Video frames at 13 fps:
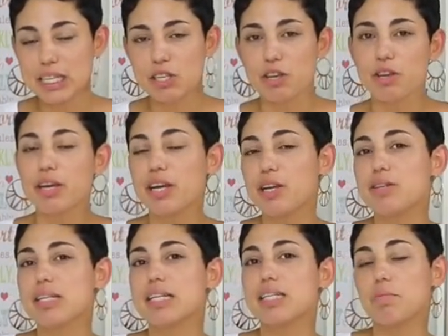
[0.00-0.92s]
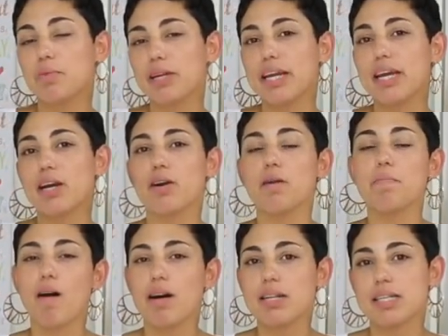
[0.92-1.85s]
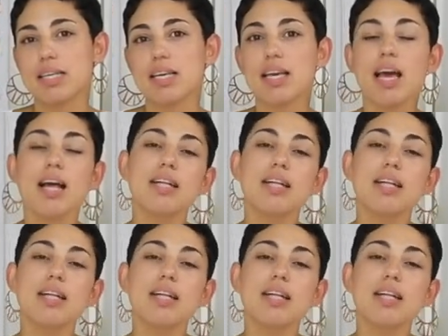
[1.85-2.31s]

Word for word: so you could use a double knit or a ponte.